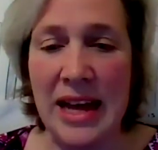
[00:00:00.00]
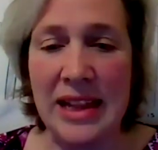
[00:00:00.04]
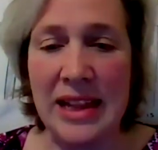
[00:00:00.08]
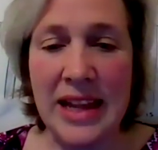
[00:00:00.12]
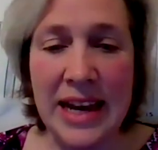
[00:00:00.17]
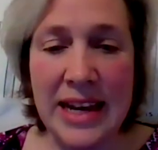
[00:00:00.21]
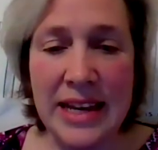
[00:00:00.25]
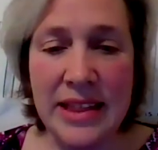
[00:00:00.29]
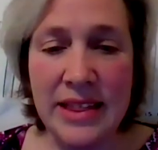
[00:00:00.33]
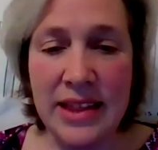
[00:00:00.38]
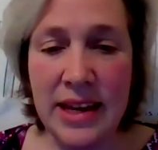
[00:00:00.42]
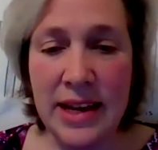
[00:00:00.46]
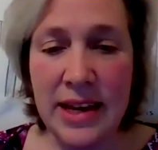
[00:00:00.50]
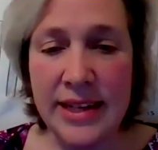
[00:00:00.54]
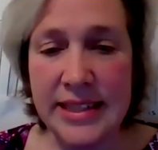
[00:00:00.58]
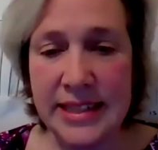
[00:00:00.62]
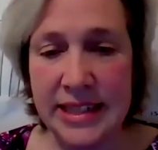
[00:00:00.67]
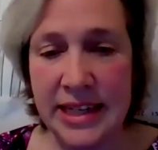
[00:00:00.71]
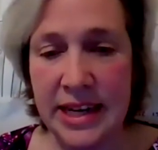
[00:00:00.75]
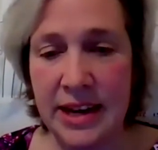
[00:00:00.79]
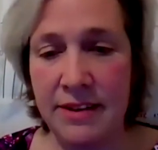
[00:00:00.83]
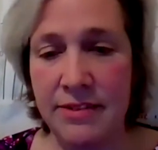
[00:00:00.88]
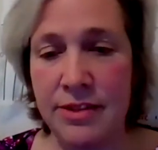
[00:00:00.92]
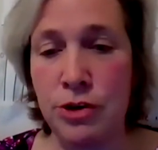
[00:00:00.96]
I like the
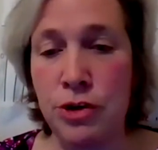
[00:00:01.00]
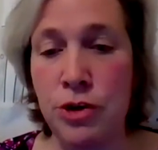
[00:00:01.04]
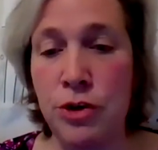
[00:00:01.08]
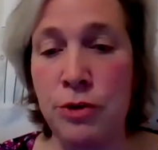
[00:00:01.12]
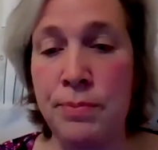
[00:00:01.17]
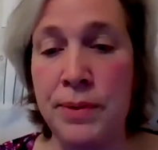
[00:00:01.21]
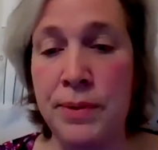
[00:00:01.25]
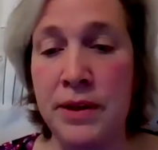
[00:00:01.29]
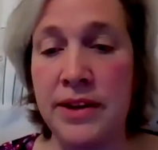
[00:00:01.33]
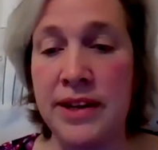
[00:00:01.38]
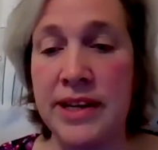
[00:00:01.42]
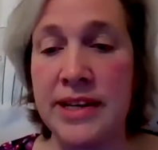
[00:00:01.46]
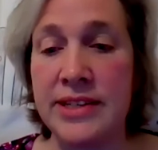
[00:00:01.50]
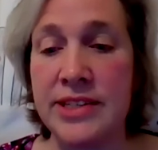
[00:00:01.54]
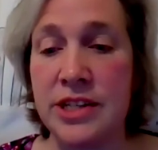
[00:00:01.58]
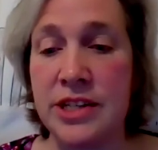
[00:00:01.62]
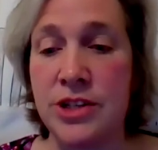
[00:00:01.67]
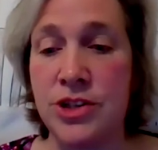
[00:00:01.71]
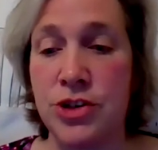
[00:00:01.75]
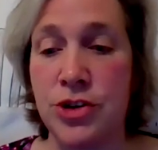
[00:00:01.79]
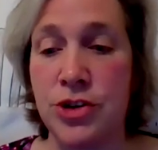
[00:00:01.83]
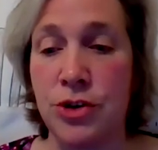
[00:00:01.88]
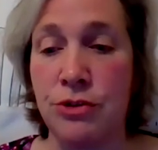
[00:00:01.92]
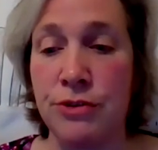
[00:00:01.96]
idea of the new buildings
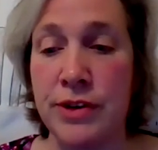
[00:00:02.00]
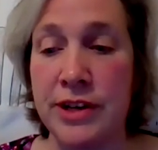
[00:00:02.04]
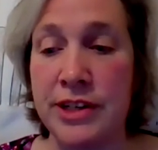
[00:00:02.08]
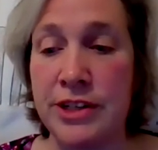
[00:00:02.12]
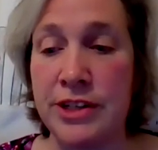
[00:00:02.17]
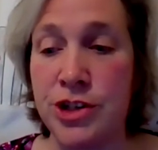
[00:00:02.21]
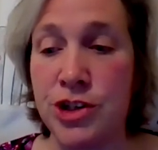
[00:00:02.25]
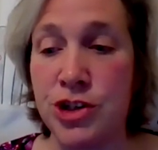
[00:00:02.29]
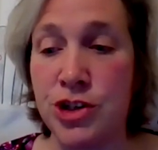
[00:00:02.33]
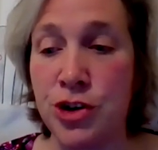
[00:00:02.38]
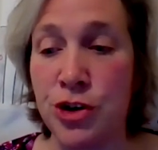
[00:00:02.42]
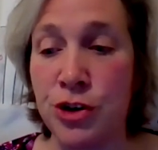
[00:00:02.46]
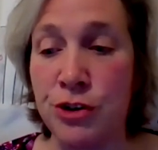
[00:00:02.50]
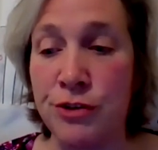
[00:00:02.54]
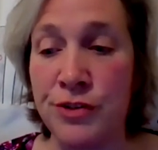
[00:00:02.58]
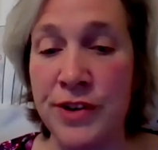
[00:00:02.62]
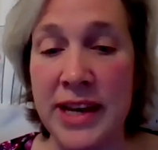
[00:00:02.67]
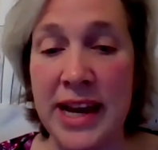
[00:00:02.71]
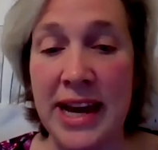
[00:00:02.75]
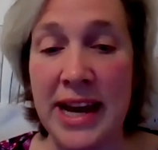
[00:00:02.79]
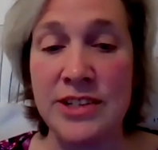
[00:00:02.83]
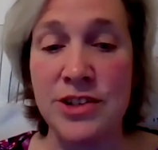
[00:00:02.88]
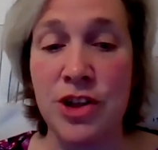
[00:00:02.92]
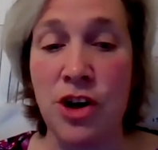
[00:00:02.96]
at Stoneridge
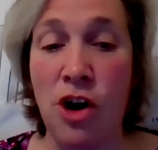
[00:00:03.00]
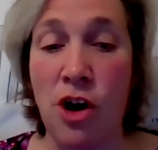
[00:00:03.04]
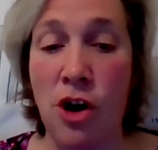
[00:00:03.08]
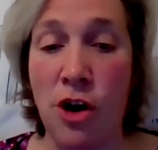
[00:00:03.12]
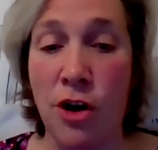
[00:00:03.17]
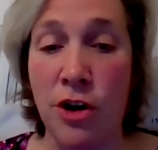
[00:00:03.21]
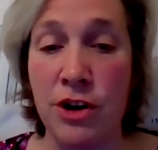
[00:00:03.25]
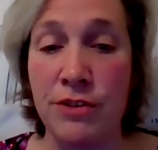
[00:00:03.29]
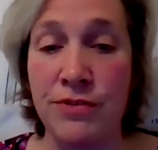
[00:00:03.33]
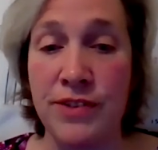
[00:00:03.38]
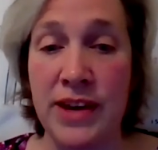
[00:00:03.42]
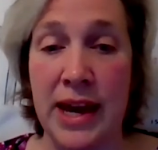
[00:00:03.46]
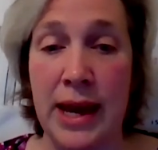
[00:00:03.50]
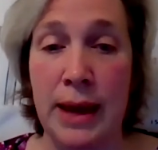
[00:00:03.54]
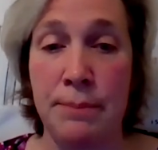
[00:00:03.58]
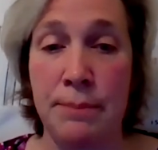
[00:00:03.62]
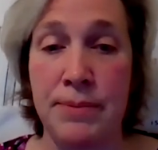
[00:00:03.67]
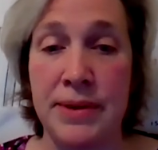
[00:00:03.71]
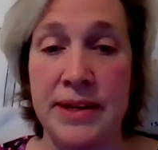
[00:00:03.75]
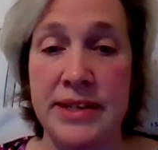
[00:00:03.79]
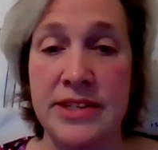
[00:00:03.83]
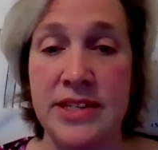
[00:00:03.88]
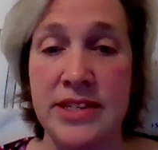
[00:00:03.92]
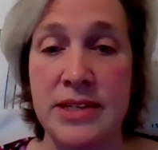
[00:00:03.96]
serving as the heart of
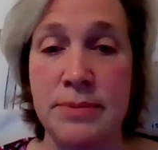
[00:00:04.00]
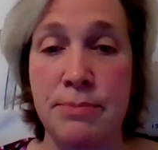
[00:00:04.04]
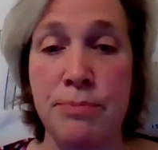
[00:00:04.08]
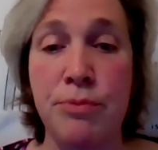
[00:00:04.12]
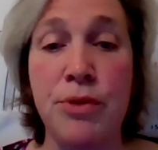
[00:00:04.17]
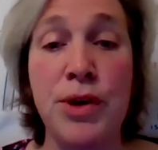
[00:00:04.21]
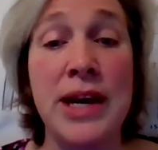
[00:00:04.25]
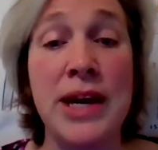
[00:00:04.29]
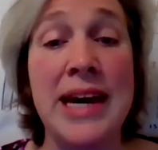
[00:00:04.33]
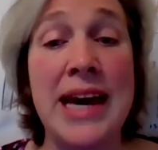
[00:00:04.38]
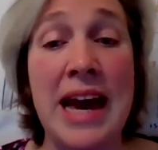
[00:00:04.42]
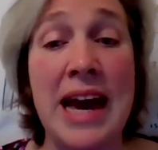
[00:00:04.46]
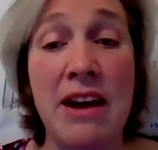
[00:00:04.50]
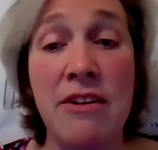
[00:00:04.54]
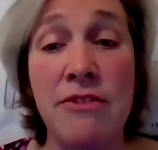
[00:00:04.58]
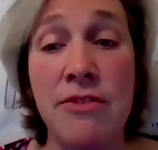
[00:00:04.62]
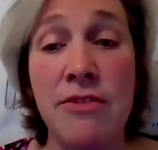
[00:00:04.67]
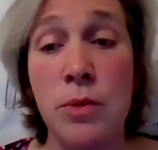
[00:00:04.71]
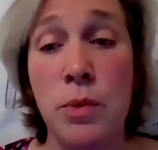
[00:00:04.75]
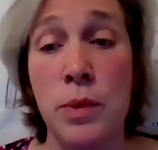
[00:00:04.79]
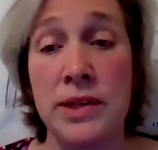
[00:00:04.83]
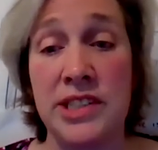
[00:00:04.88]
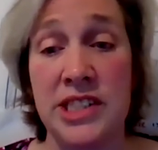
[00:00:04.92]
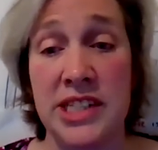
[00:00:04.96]
campus, bringing
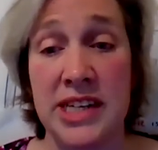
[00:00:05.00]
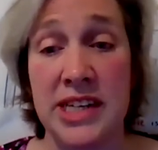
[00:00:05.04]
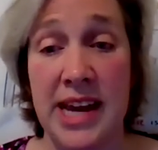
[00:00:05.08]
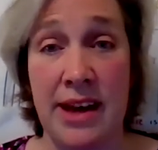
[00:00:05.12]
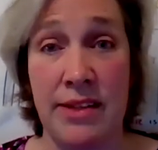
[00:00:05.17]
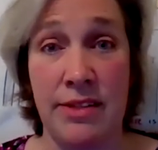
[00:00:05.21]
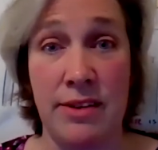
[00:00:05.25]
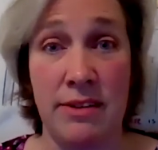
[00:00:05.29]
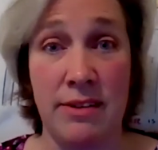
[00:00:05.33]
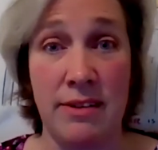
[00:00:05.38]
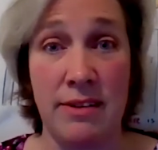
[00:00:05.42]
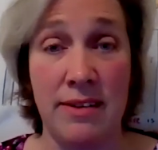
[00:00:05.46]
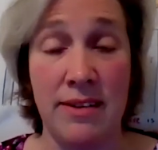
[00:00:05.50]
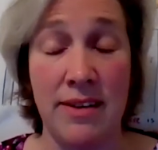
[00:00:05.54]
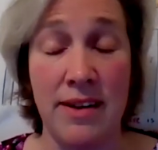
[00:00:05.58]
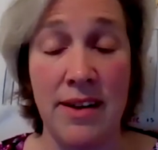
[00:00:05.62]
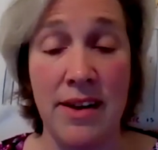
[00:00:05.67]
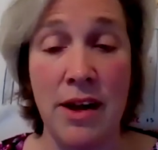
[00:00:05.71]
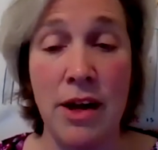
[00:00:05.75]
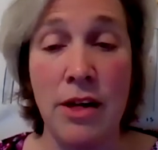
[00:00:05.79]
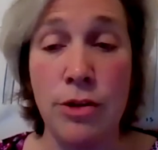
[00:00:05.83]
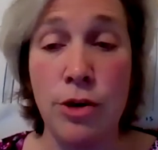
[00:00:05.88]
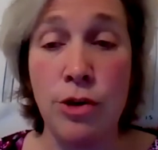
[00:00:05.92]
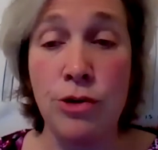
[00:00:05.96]
everyone together,
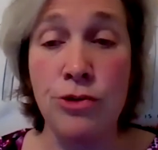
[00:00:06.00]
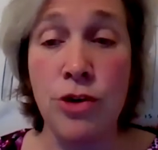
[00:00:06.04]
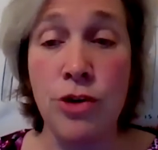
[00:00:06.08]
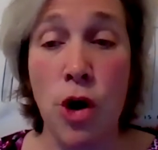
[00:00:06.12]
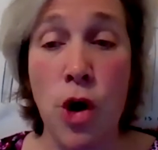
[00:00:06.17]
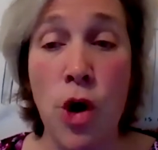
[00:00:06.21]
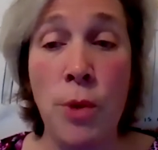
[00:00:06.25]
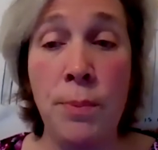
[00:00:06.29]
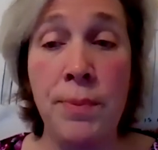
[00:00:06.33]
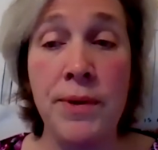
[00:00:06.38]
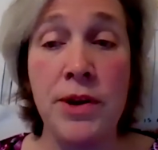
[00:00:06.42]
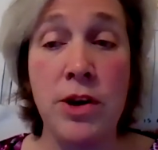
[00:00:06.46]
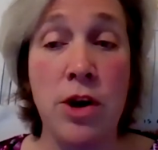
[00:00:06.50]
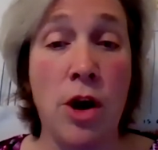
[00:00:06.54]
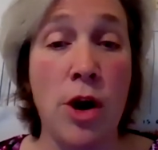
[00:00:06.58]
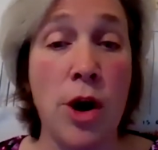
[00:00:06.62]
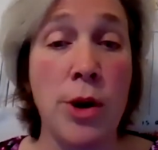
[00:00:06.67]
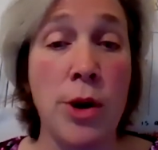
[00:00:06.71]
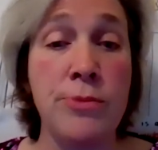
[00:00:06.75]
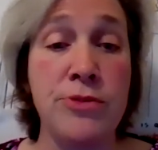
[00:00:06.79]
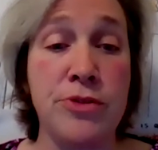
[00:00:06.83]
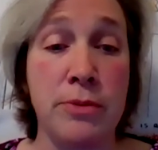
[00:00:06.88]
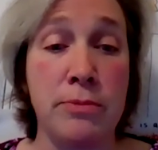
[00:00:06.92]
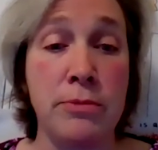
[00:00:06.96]
those open
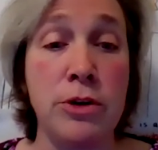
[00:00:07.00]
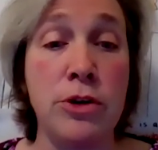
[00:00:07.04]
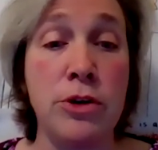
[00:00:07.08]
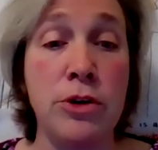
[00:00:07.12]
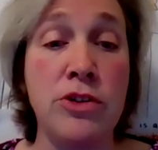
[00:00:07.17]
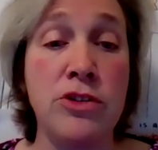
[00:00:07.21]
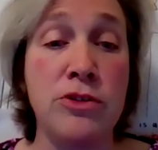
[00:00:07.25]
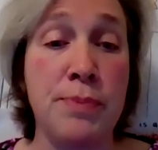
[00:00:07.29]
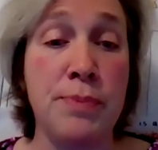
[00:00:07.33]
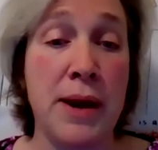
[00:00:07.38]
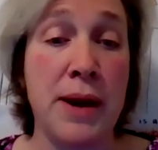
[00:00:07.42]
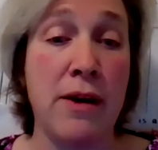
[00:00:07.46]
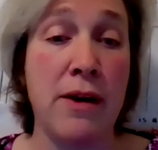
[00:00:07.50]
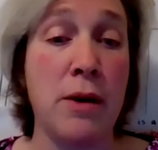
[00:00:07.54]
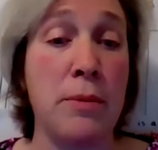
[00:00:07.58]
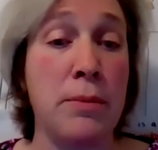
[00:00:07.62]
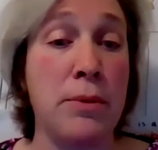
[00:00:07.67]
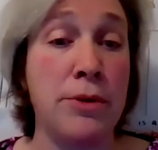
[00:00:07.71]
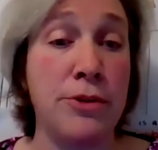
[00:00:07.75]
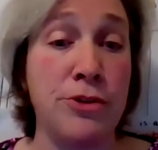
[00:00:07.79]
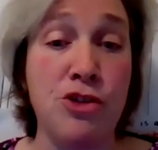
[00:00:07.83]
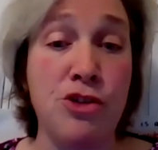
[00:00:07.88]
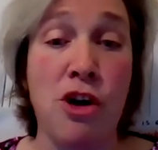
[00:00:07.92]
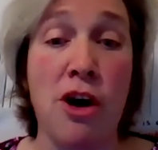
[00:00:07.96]
arms from Luke's
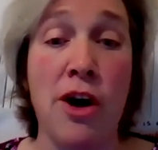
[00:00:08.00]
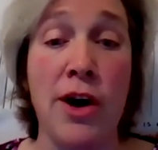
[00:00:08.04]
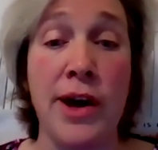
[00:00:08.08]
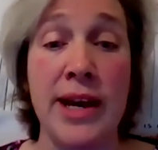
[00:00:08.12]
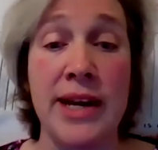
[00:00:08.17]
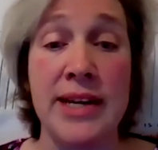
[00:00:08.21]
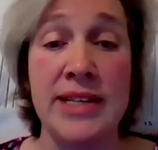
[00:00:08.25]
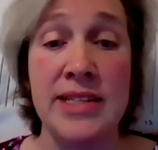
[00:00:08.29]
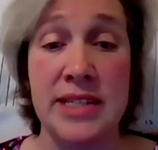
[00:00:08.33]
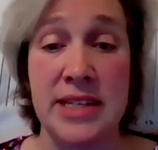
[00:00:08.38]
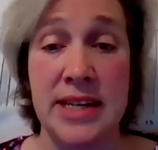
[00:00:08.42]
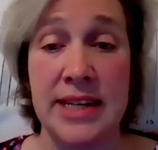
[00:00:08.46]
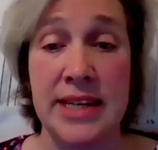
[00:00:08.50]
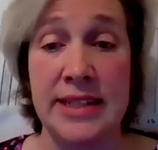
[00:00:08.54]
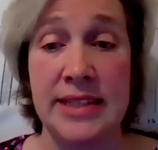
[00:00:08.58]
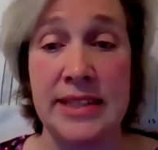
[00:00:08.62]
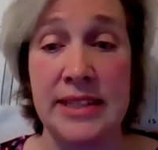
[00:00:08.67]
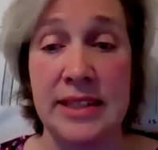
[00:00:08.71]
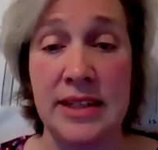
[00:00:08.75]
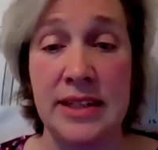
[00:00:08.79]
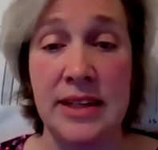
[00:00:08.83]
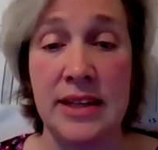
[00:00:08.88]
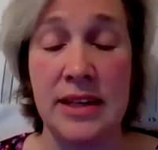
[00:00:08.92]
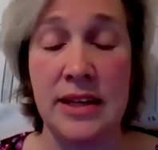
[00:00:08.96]
parable drawing us
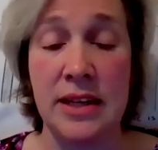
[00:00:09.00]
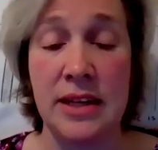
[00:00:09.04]
in.